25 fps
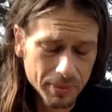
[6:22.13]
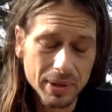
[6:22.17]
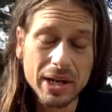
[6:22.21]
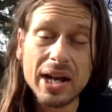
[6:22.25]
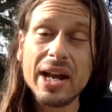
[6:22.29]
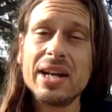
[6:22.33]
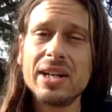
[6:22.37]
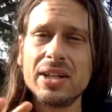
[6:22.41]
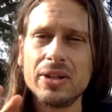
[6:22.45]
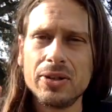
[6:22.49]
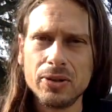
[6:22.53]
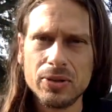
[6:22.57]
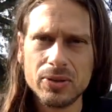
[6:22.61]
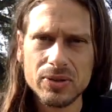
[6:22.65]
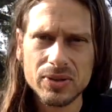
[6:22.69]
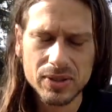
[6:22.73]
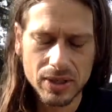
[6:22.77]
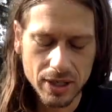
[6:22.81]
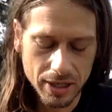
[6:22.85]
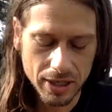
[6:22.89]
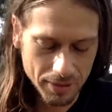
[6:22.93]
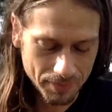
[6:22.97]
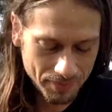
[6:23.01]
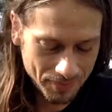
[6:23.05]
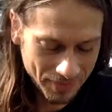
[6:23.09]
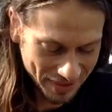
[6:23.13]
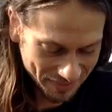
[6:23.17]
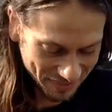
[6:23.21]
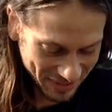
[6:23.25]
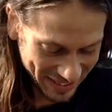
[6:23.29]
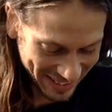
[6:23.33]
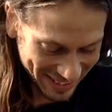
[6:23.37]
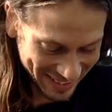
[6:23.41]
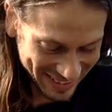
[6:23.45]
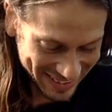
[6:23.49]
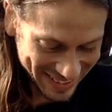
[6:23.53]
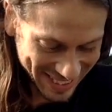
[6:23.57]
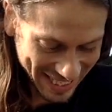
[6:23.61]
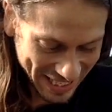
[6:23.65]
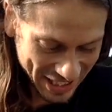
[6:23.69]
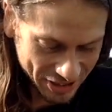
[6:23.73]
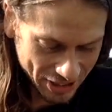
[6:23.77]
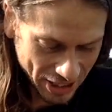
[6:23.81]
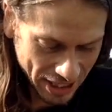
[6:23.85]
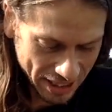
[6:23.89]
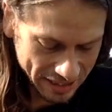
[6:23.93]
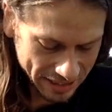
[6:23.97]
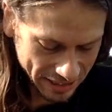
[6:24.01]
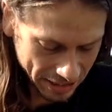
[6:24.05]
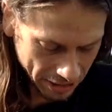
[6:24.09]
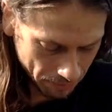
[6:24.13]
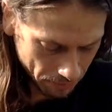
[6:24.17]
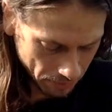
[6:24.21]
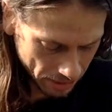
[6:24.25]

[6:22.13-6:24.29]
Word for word: But anywho, um, I'm getting sidetracked here.